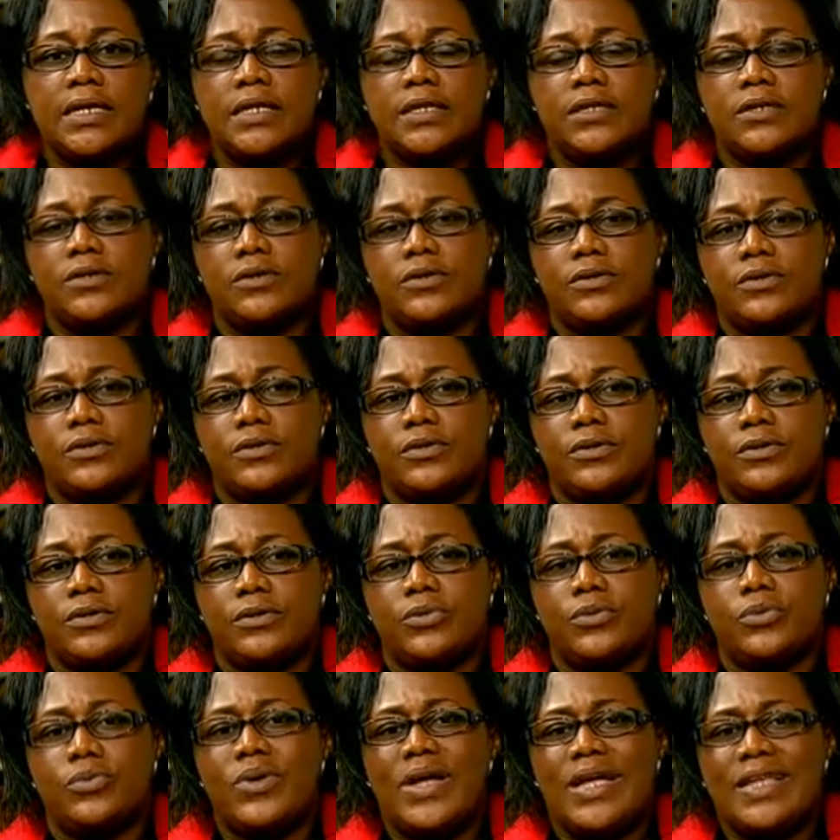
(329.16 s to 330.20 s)
to
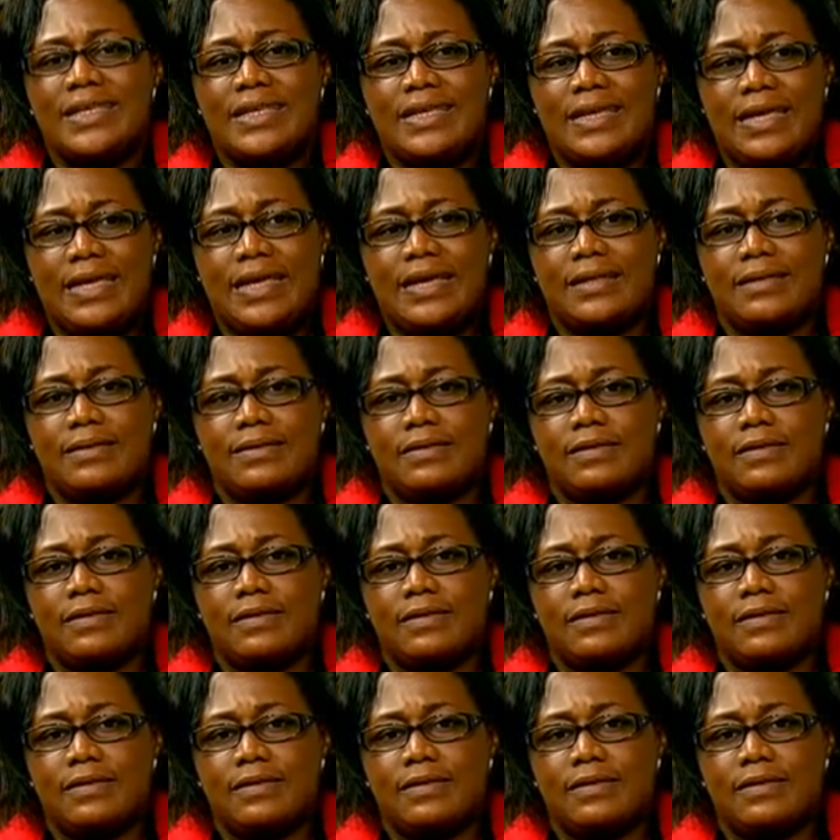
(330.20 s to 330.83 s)
eradicate,